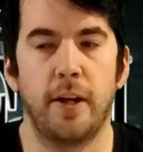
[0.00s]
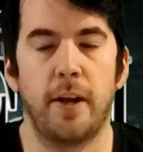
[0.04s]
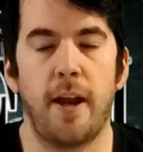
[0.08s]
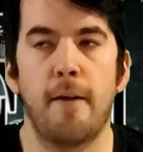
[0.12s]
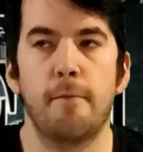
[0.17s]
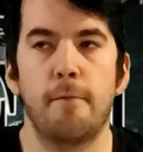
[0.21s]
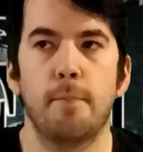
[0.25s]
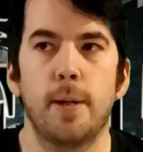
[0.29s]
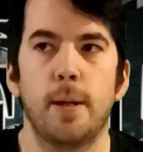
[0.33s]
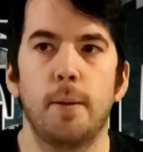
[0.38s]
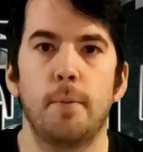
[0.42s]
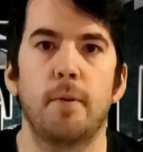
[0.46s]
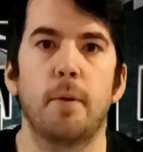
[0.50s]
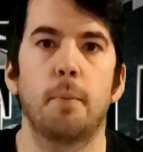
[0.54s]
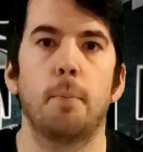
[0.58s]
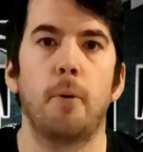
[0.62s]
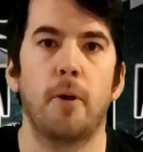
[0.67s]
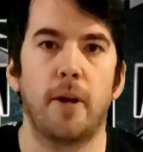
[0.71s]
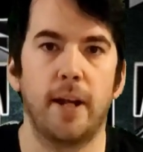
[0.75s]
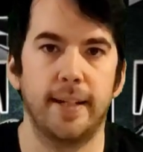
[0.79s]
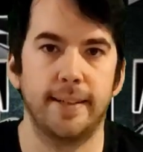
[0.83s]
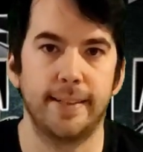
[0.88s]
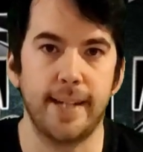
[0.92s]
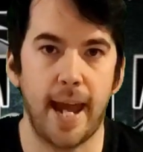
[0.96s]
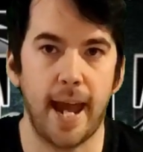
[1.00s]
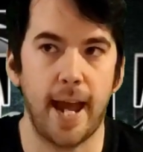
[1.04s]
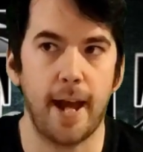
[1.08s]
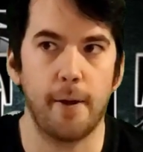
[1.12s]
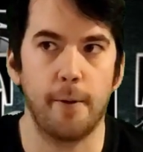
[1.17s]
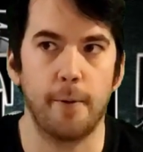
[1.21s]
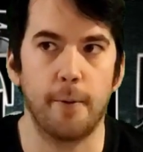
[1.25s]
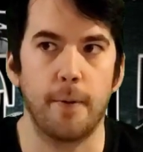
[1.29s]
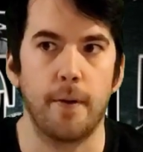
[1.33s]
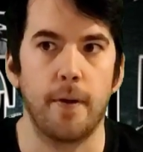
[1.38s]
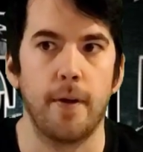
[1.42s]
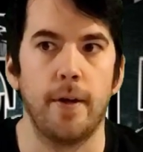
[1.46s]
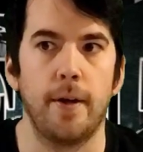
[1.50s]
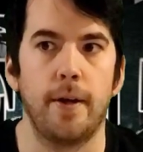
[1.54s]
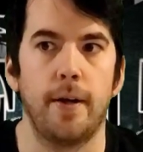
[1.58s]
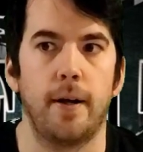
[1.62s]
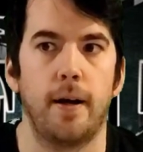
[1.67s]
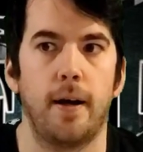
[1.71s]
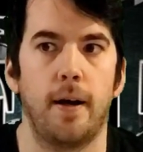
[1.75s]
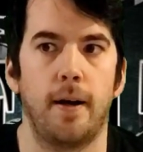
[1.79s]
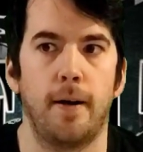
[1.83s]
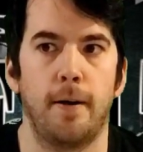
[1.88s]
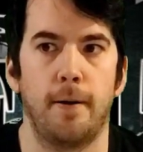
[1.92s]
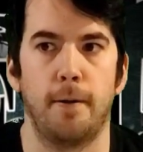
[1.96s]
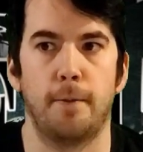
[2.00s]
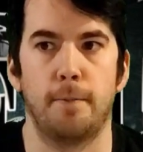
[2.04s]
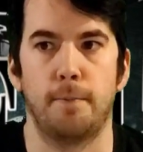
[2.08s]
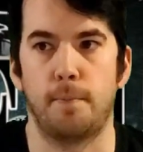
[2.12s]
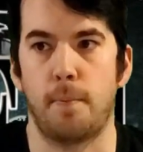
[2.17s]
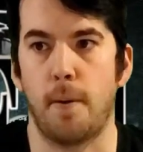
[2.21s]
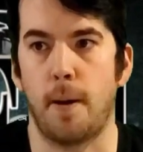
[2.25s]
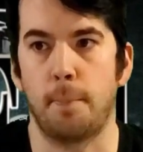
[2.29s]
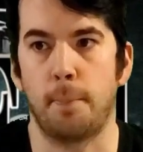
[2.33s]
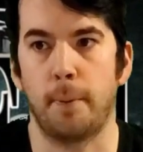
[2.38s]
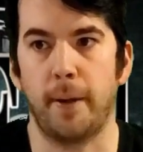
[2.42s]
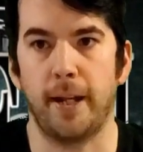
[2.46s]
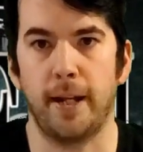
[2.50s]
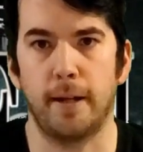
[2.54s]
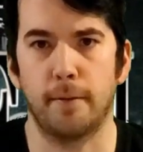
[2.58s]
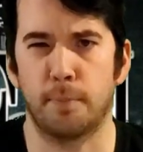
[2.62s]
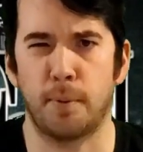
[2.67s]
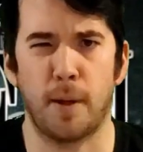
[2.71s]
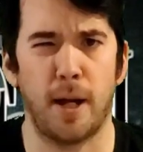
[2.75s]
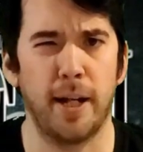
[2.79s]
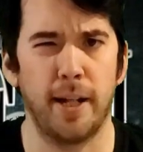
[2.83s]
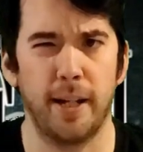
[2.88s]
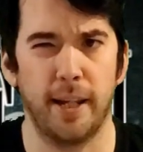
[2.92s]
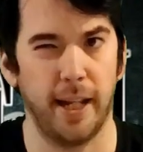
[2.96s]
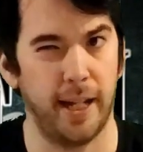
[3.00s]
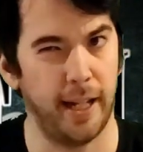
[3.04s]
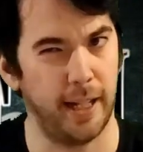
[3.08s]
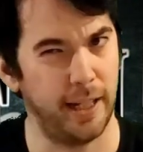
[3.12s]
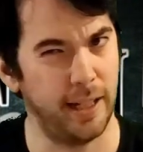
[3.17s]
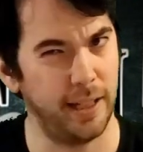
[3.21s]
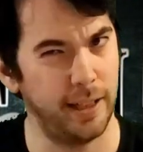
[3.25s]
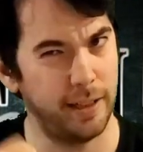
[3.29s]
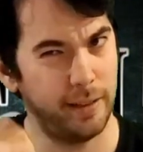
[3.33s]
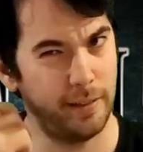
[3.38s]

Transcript: I haven't been able to put it down. I played it probably like